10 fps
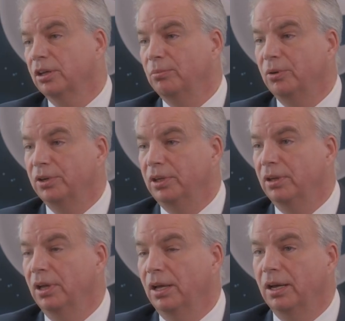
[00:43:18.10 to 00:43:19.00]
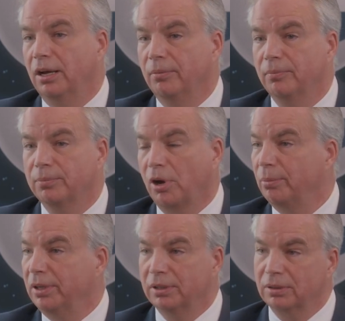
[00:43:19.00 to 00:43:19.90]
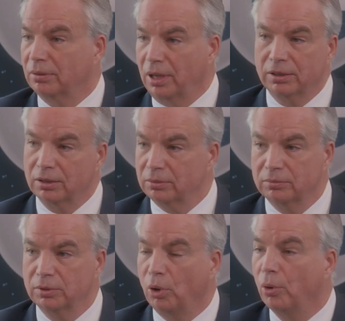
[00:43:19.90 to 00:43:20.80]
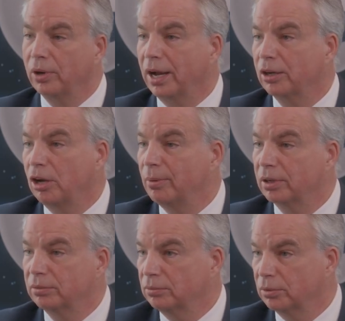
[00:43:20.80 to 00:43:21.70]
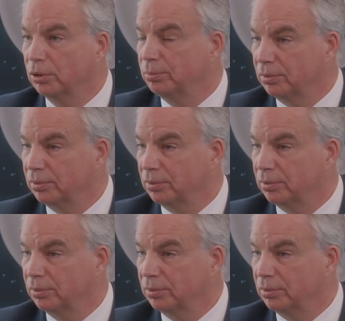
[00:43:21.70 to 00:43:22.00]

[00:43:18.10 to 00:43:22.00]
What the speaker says: community, probably at the lower economic group